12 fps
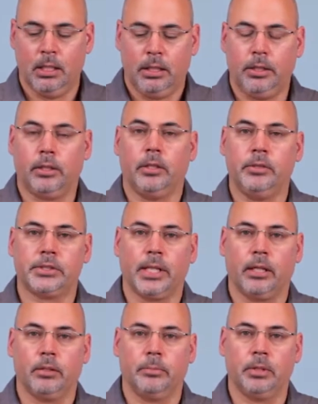you can use the
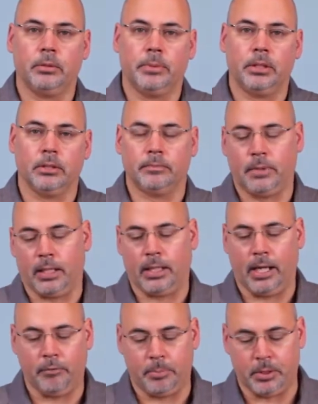100 millimeter
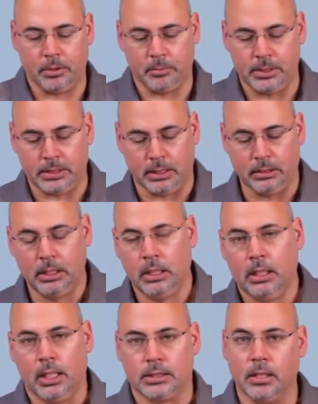half ball that we sell.
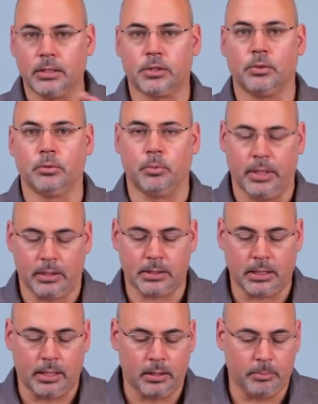It's not sold with the
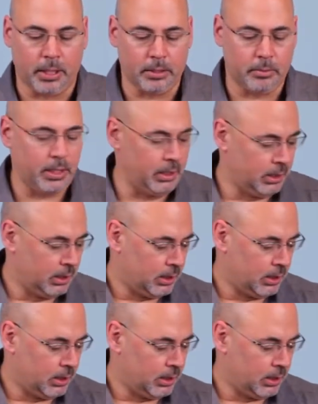slider, by the way.